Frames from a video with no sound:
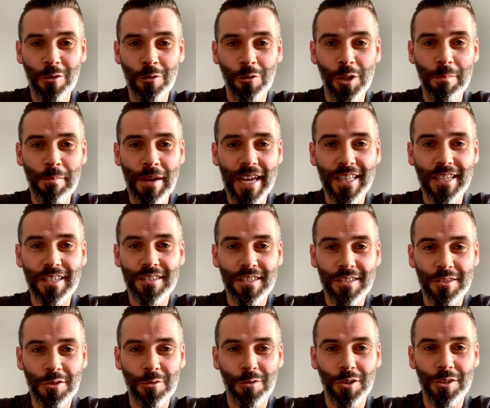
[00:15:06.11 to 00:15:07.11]
the only
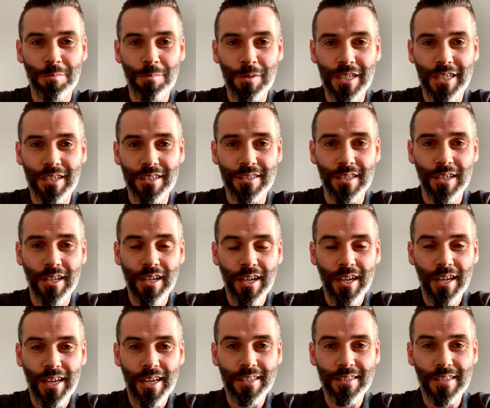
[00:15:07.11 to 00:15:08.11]
medicine, so to speak,
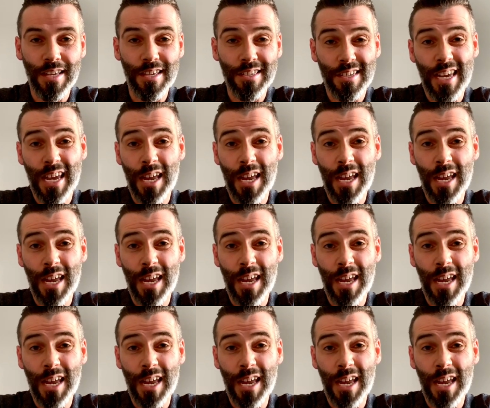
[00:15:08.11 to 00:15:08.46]
is